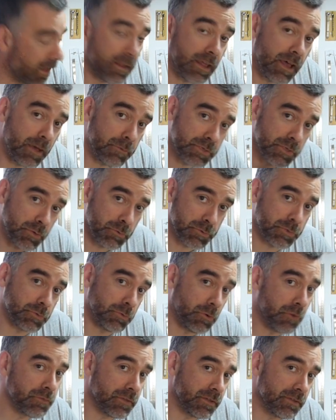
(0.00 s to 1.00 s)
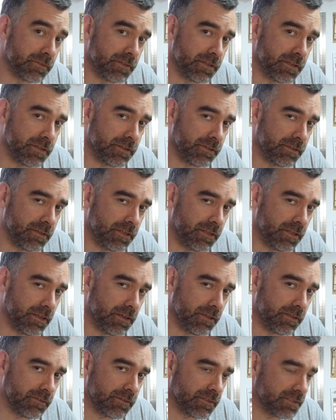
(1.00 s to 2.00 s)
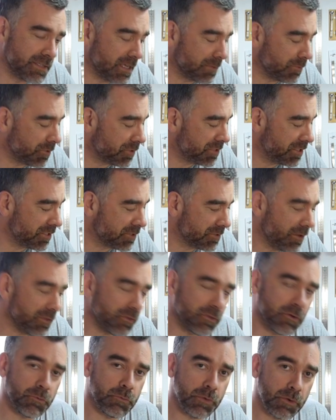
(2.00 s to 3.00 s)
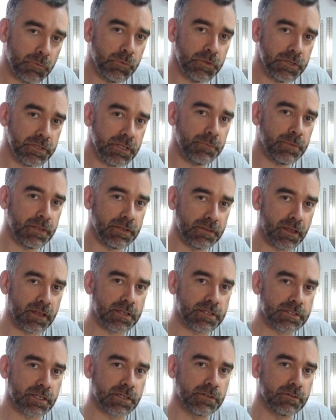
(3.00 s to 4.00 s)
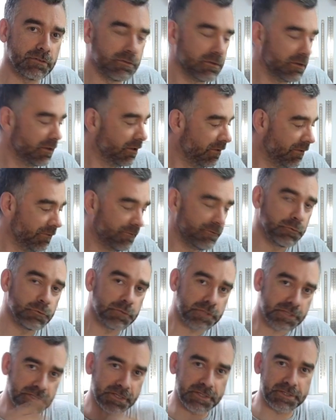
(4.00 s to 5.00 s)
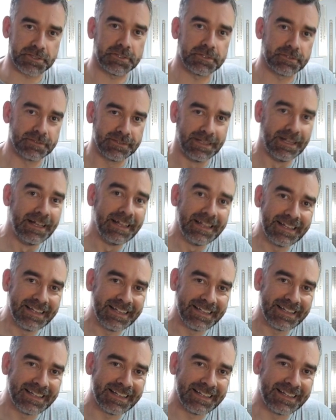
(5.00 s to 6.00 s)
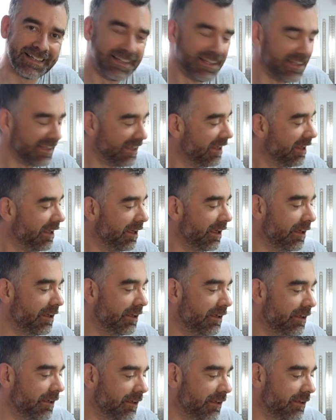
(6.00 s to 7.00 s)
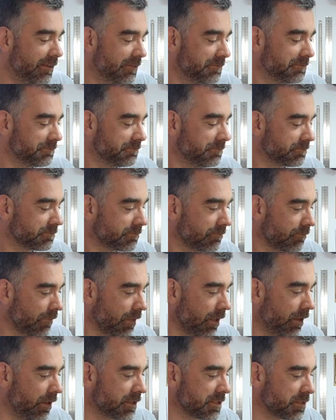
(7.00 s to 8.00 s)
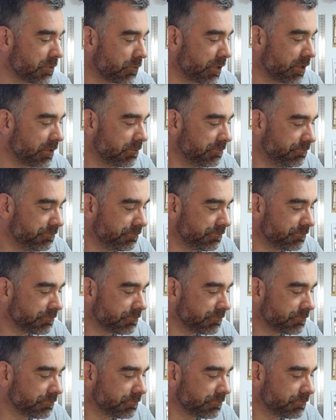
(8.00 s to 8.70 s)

And that was also on the Tecmod sheet. So I thought, well, wouldn't it be nice to go full circle, as it were,